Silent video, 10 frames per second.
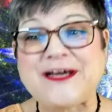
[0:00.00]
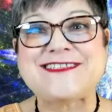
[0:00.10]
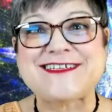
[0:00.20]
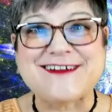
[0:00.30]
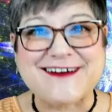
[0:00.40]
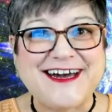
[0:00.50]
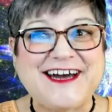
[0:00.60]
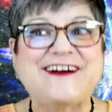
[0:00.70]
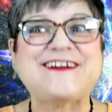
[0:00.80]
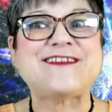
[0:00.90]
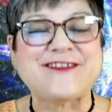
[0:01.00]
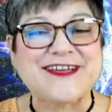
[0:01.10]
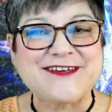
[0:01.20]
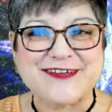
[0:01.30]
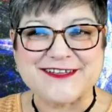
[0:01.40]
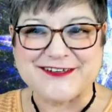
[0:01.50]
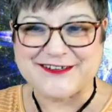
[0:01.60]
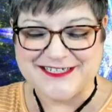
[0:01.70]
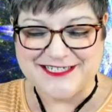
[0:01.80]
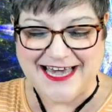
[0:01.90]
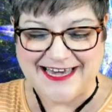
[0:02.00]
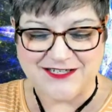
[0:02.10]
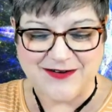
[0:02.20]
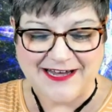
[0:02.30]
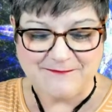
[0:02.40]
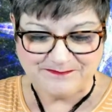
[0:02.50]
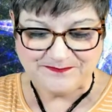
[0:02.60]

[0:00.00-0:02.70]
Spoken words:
reason you're here is so that you can learn and change, right?